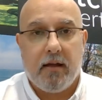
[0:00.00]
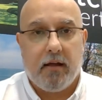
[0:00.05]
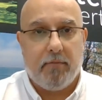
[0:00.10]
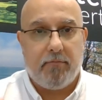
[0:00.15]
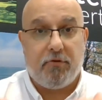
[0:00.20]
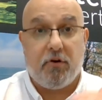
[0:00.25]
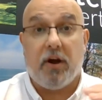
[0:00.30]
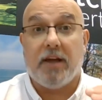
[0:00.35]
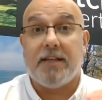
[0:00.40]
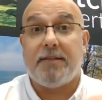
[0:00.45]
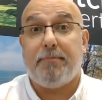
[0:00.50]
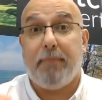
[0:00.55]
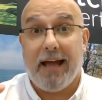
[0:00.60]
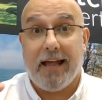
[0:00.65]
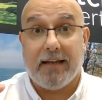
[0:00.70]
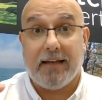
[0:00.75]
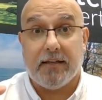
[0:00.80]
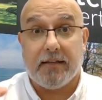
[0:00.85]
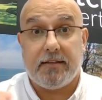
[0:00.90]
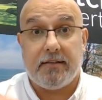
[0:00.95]
price
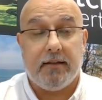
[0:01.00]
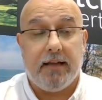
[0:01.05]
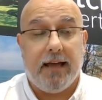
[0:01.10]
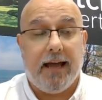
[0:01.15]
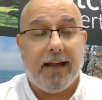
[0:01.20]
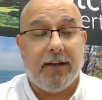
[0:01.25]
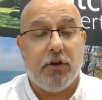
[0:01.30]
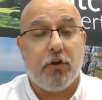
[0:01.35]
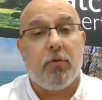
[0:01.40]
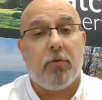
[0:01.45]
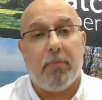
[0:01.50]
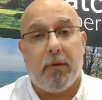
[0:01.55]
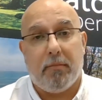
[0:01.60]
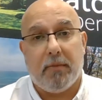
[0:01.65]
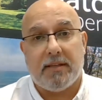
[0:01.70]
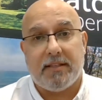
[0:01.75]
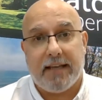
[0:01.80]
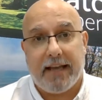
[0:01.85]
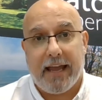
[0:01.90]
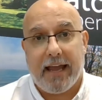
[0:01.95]
bands, and you could be
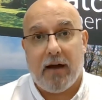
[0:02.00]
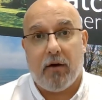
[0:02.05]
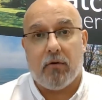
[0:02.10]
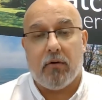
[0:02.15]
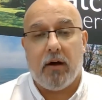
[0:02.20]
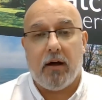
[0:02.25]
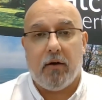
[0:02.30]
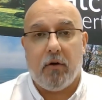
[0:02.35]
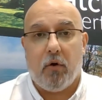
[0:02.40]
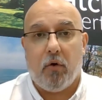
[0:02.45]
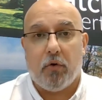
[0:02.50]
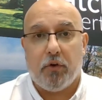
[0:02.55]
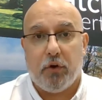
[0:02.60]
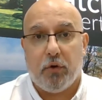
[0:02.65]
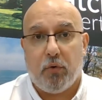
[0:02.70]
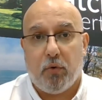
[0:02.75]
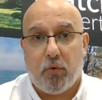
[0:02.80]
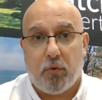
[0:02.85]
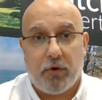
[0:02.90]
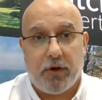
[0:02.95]
missing out on your
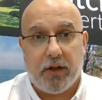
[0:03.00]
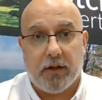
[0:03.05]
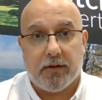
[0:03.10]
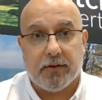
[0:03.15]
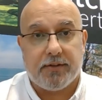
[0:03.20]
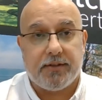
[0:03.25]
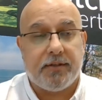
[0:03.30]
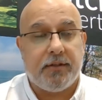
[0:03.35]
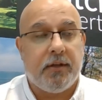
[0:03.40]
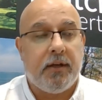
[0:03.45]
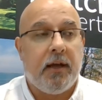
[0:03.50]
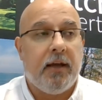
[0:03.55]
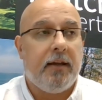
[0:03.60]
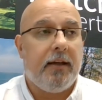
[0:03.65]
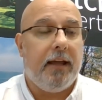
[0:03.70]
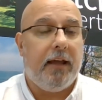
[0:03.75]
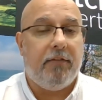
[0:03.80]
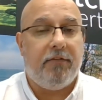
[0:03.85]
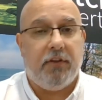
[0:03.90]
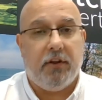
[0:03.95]
audience
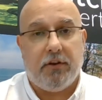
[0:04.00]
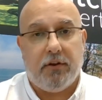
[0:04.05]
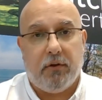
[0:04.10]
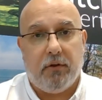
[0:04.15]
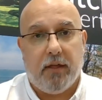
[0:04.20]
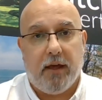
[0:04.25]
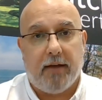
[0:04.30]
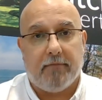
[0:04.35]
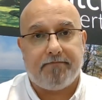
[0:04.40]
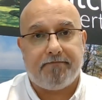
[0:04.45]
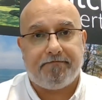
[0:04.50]
if you do that.